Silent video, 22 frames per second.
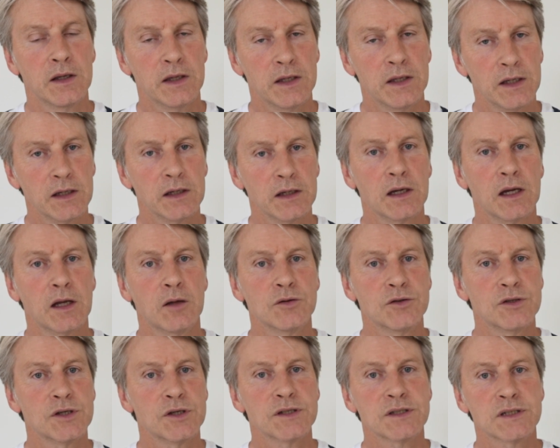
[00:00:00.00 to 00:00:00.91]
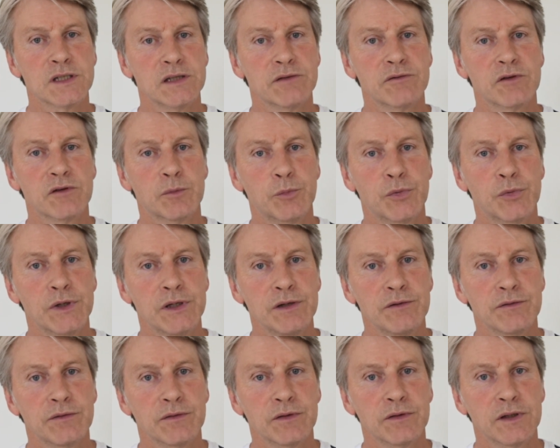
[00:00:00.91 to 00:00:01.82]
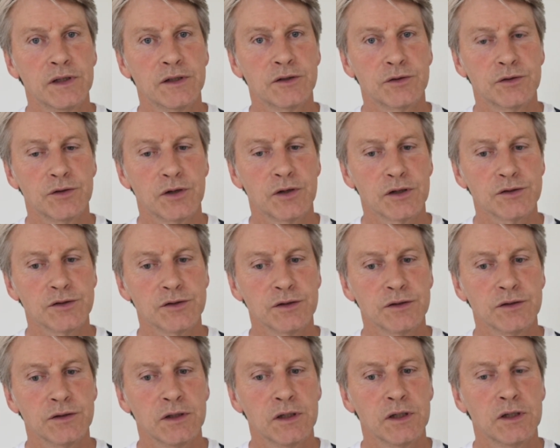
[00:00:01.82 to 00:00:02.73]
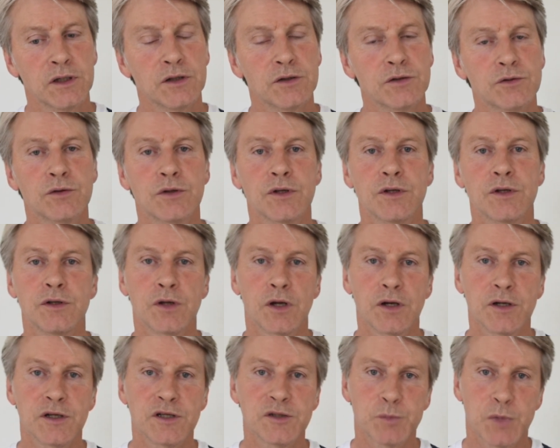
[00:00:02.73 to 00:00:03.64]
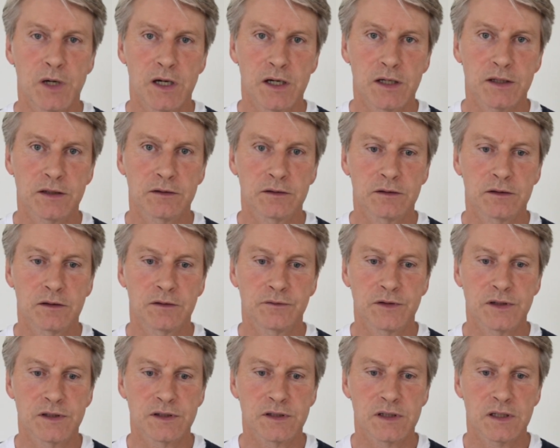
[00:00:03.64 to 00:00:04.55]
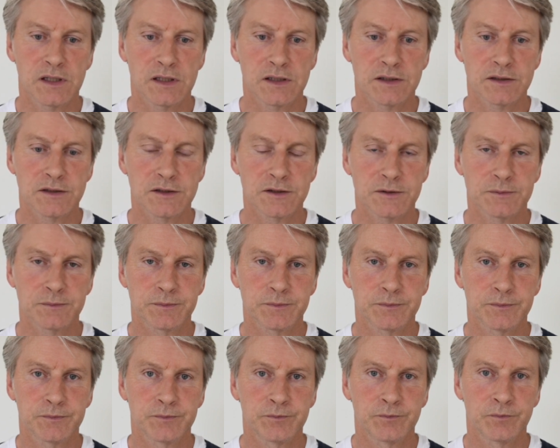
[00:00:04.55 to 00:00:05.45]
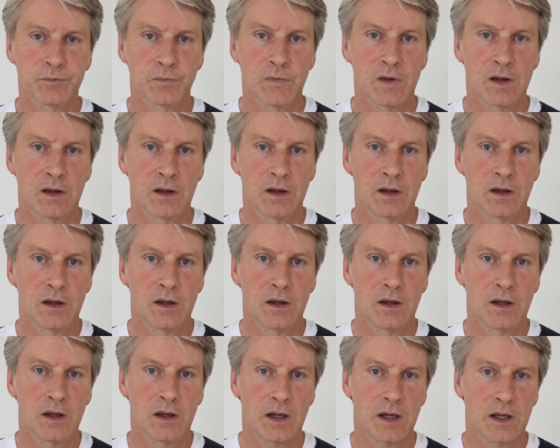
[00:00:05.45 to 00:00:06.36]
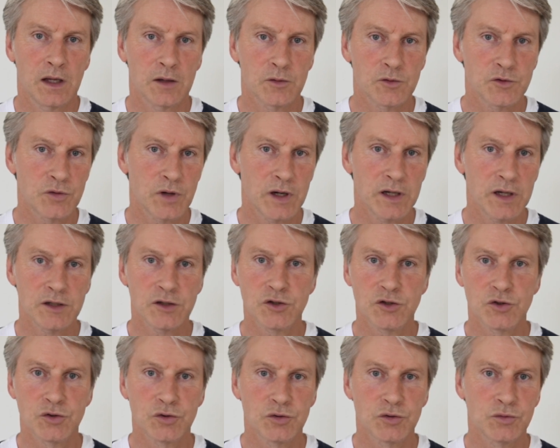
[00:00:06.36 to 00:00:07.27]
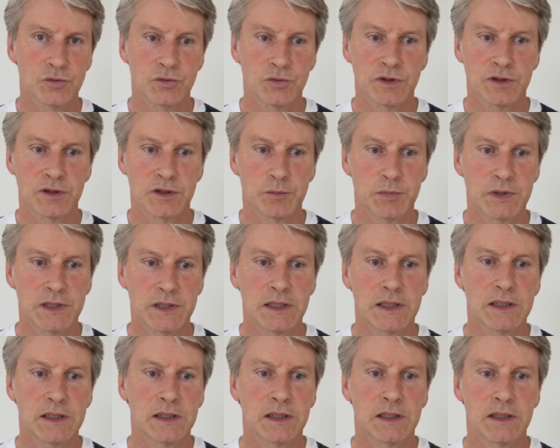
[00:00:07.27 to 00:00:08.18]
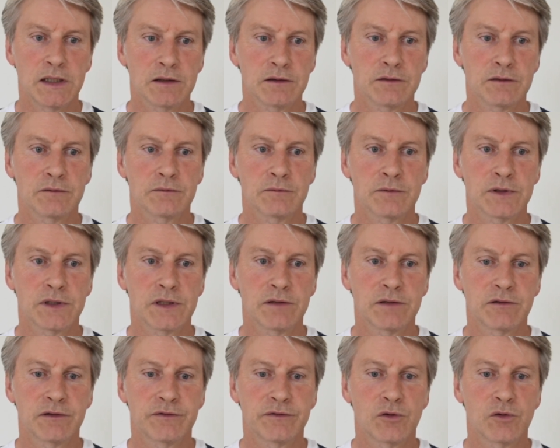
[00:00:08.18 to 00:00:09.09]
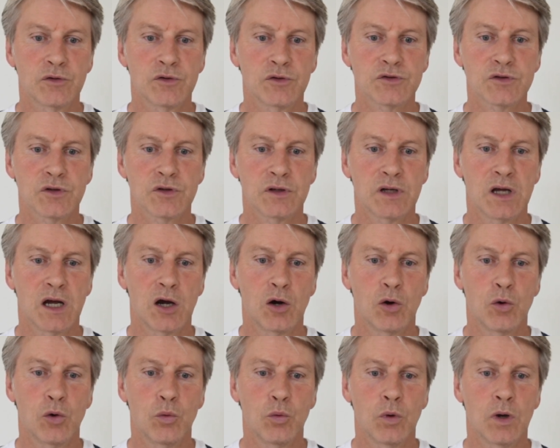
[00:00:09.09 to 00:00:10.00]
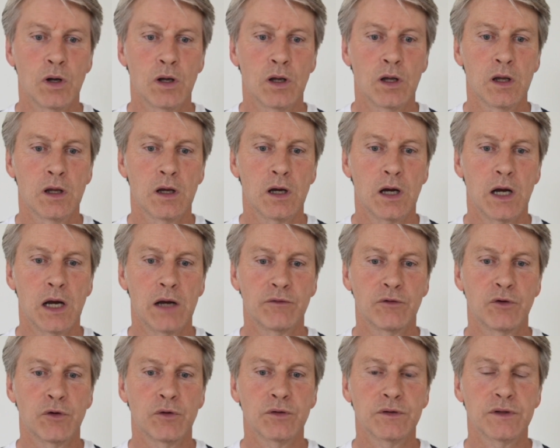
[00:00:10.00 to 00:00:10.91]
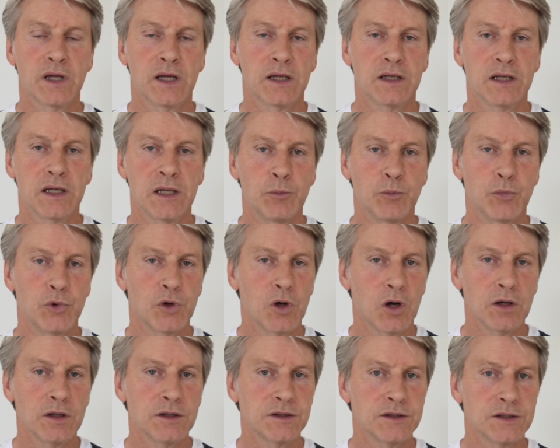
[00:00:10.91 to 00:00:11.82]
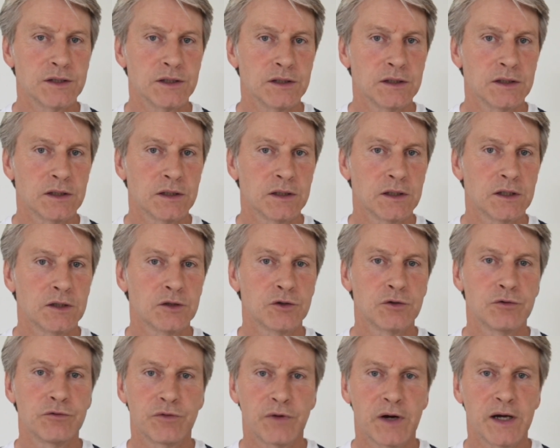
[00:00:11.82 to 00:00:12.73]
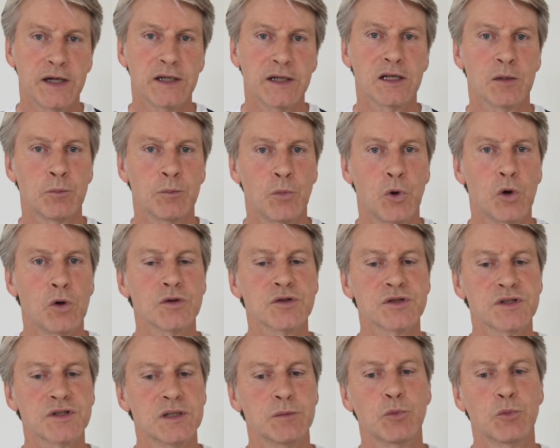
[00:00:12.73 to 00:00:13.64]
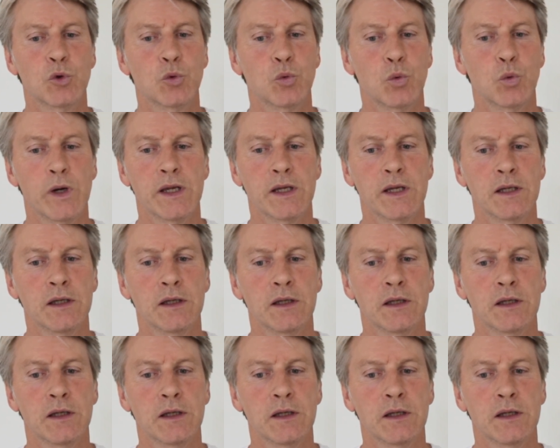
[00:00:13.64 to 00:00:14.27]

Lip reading: Here I'll just give a brief introduction to the knowledge part of this class. And I've tried to, in the beginning here, we'll give a focus on how I have looked at embryology to find a more simple way